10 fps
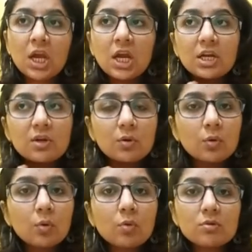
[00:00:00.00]
it
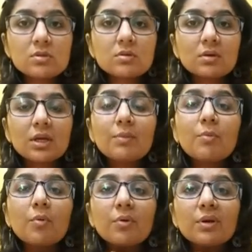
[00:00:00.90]
grows, okay, it
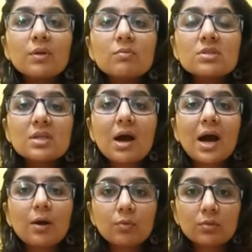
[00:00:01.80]
protrudes
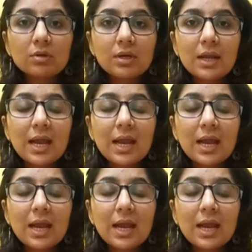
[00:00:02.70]
out,